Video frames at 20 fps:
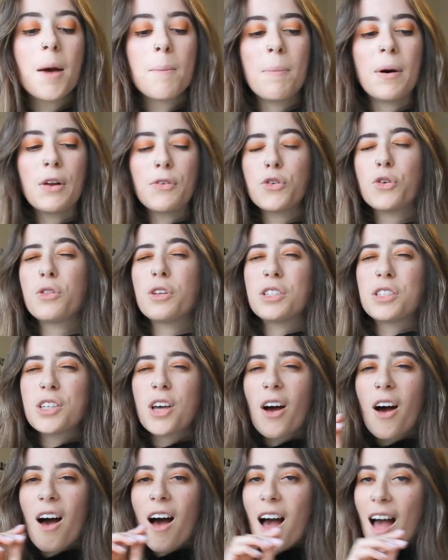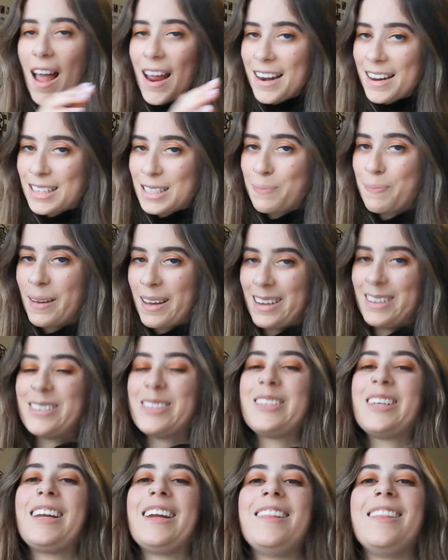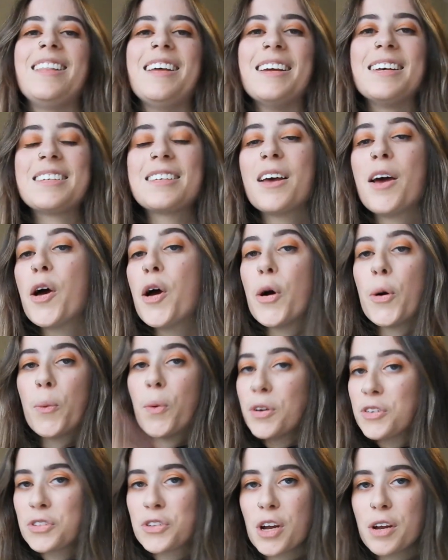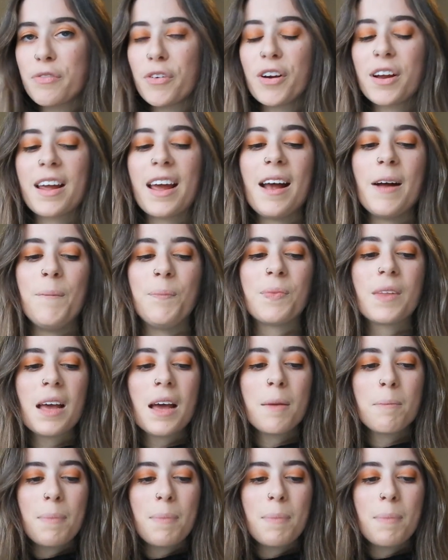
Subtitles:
But if you're the tiniest bit interested in this, watch it over again.